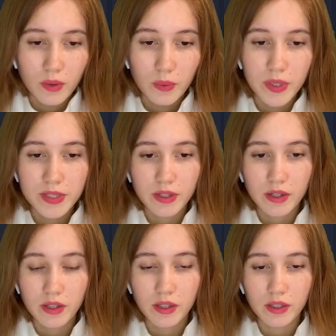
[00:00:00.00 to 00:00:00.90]
We
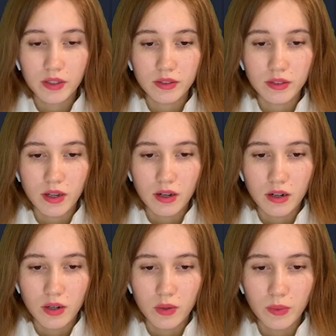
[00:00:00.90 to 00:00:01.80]
started
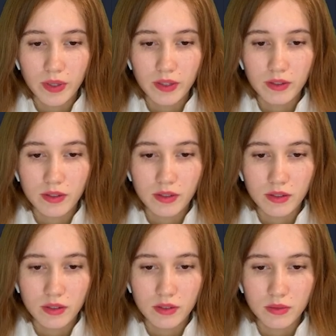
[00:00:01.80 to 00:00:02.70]
uh, with
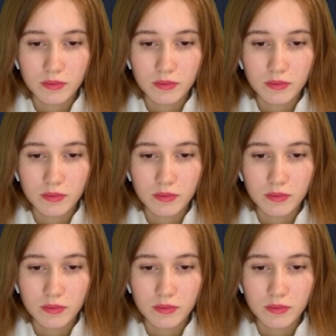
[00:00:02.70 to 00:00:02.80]
uh,